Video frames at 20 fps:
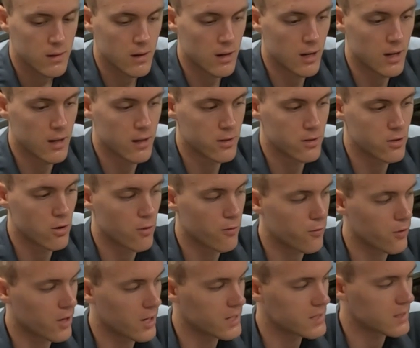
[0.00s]
Uh, don't
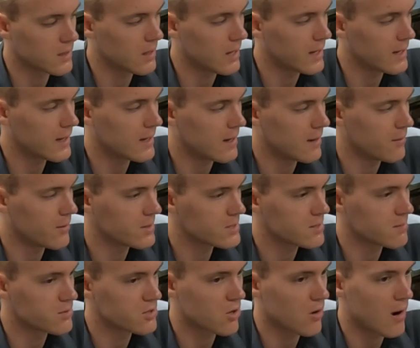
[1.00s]
forget to like, comment,
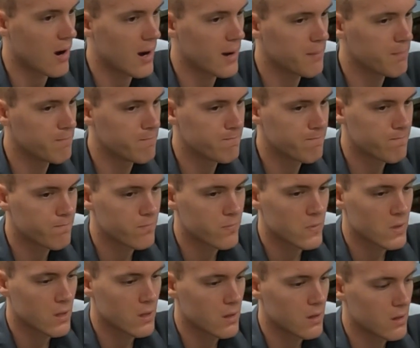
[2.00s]
subscribe.
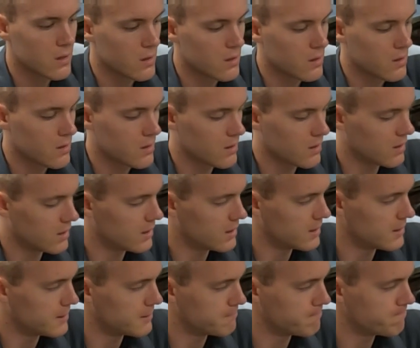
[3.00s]

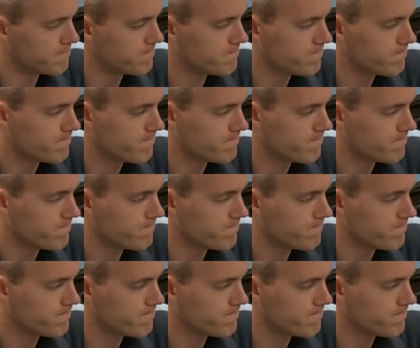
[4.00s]
Um,